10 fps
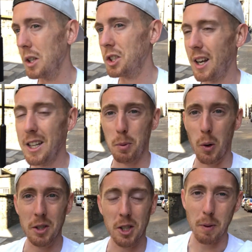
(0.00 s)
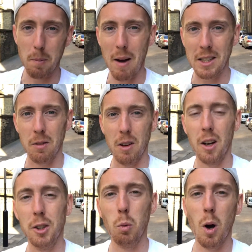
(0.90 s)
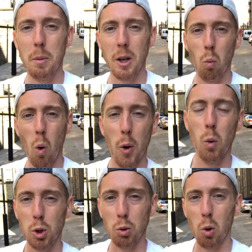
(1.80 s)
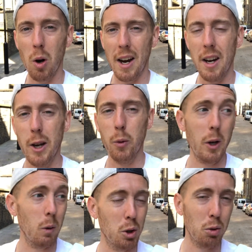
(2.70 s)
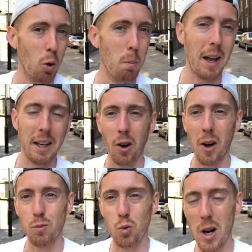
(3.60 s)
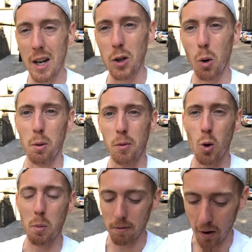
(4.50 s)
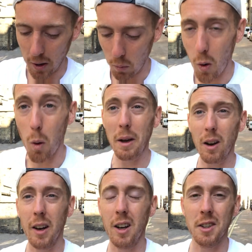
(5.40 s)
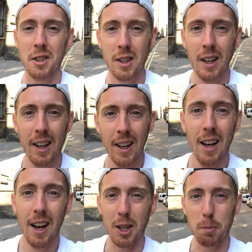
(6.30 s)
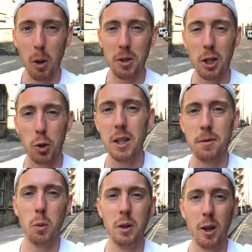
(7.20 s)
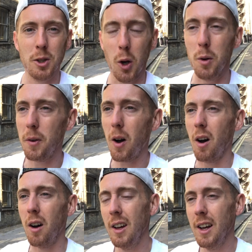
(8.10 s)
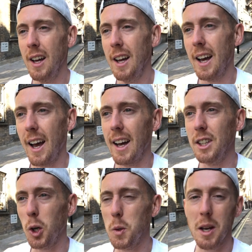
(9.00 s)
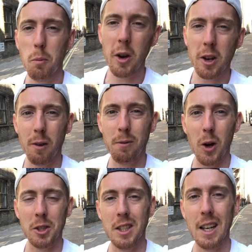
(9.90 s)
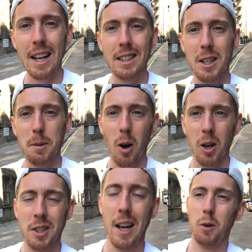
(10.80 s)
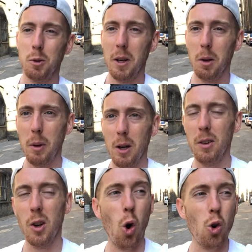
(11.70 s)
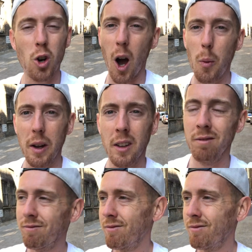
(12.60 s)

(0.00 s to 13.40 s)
which, let's be honest, has been massively underwhelming. A 1-1 draw and a 0-0 draw. Man United really not performing very well. A bit like us, I suppose, in the transfer window so far. And Jose Mourinho versus Anthony Martial has been a bit of an ongoing